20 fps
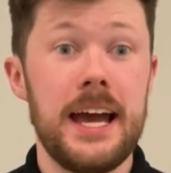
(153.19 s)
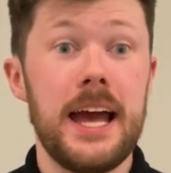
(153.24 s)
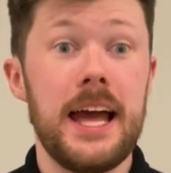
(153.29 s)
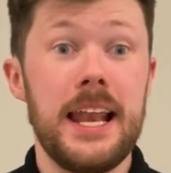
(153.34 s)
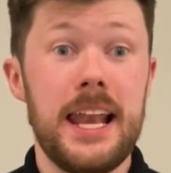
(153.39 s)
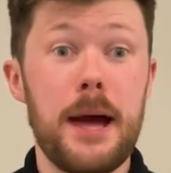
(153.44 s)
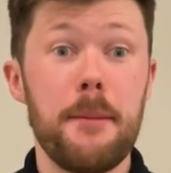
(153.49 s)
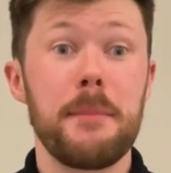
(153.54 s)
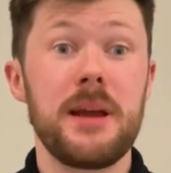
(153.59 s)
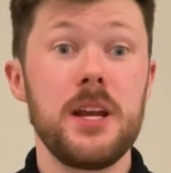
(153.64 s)

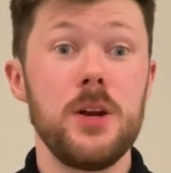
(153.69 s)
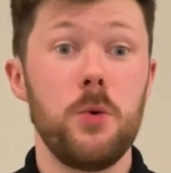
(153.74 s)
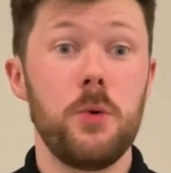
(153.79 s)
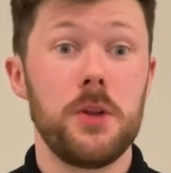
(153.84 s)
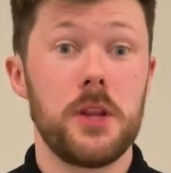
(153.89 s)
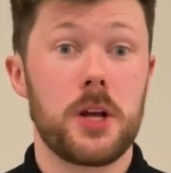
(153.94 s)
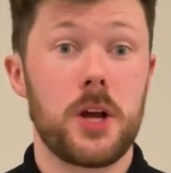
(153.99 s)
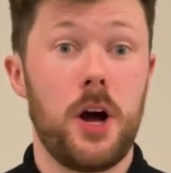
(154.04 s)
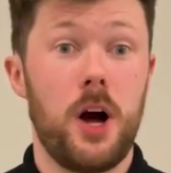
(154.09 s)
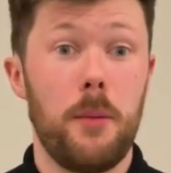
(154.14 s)
Let me know in
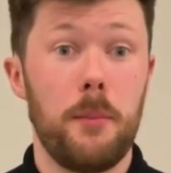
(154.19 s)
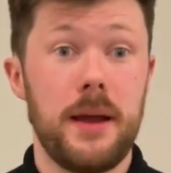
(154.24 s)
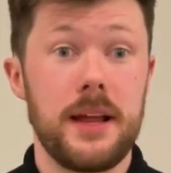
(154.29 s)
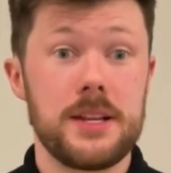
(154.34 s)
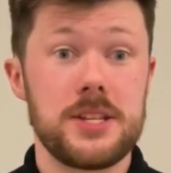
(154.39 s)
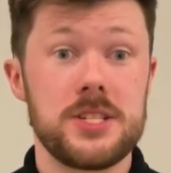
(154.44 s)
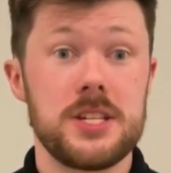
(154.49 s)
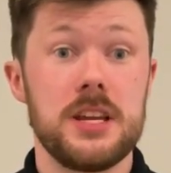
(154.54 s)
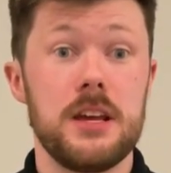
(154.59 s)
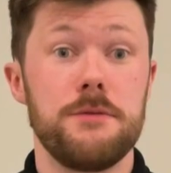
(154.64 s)
the
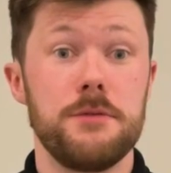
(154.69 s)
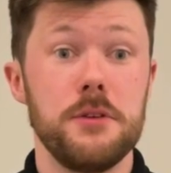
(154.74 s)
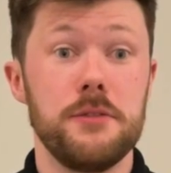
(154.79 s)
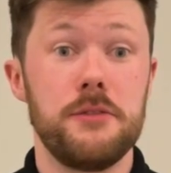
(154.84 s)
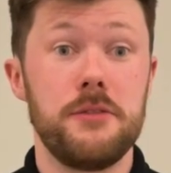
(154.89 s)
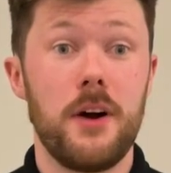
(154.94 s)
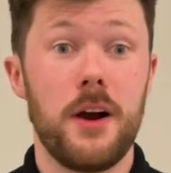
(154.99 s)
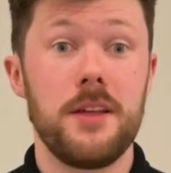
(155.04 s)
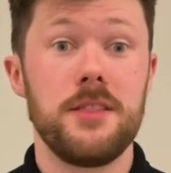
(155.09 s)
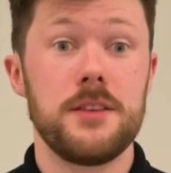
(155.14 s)
comments if you
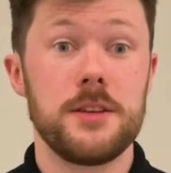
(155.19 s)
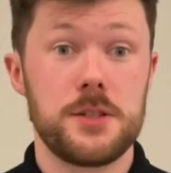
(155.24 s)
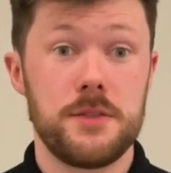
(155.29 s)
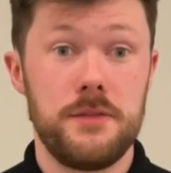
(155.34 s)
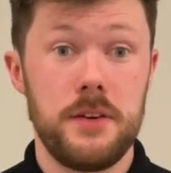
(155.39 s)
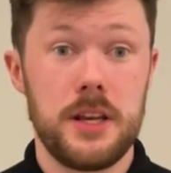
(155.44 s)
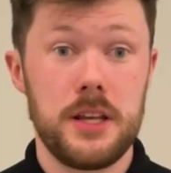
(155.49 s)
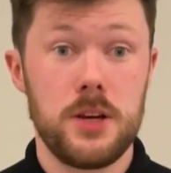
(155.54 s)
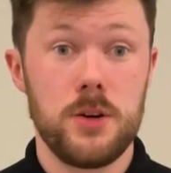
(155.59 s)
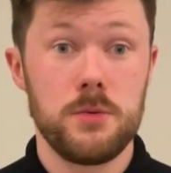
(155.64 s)
found this
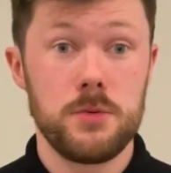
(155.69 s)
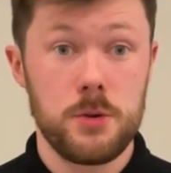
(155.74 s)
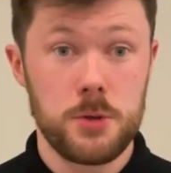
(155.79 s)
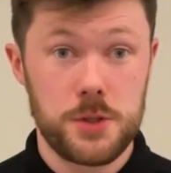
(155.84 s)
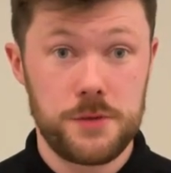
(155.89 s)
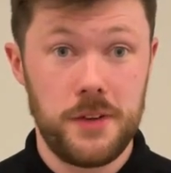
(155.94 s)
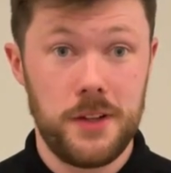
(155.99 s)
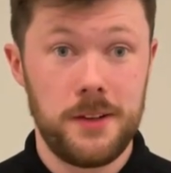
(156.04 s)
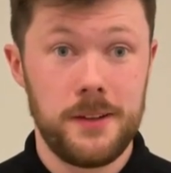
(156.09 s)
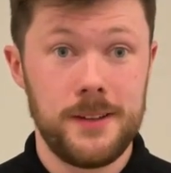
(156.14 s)
video
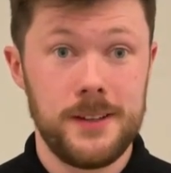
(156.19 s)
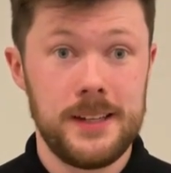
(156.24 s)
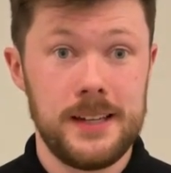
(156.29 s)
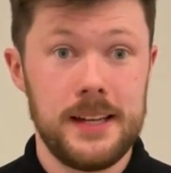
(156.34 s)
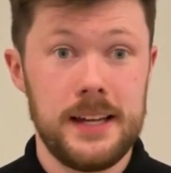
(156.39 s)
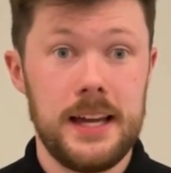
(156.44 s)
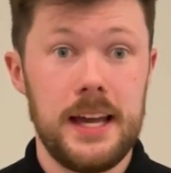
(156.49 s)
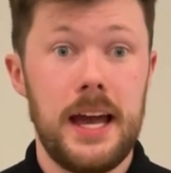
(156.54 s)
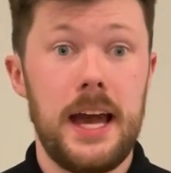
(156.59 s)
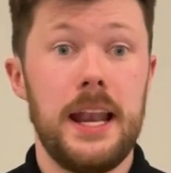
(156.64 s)
useful,
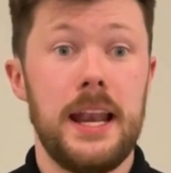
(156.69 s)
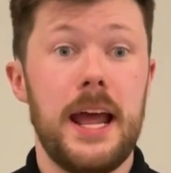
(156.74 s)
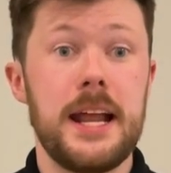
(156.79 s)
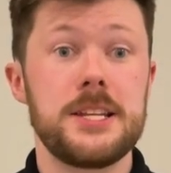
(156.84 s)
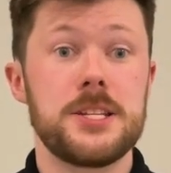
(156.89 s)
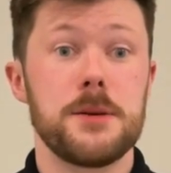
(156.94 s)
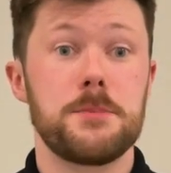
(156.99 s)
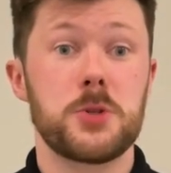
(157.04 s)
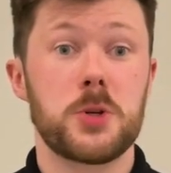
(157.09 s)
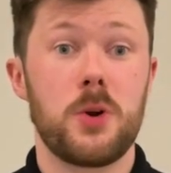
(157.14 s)
and hit
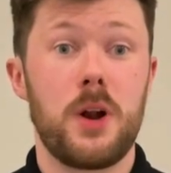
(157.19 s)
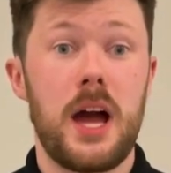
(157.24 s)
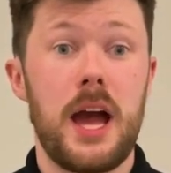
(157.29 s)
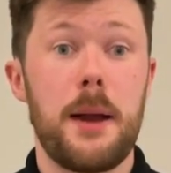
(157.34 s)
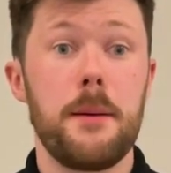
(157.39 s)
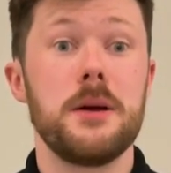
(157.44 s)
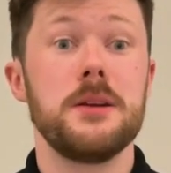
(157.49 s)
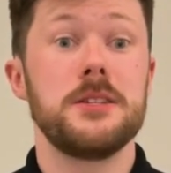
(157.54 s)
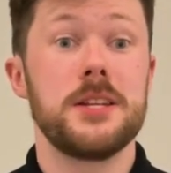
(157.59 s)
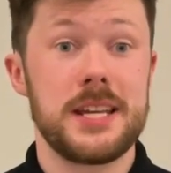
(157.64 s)

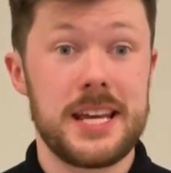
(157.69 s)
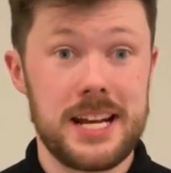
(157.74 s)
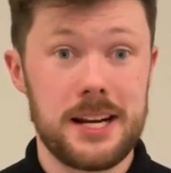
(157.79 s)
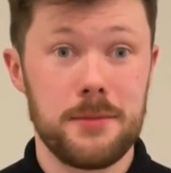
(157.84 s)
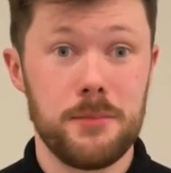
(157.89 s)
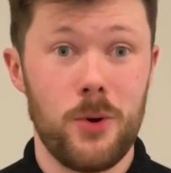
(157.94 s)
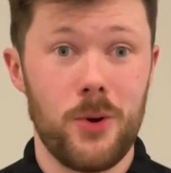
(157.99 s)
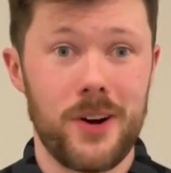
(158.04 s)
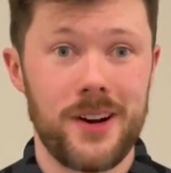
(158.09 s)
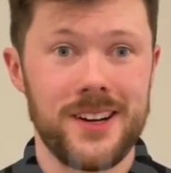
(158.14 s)
subscribe to hear
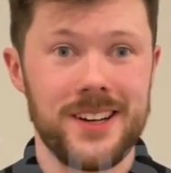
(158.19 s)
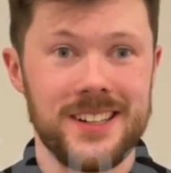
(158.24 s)
more.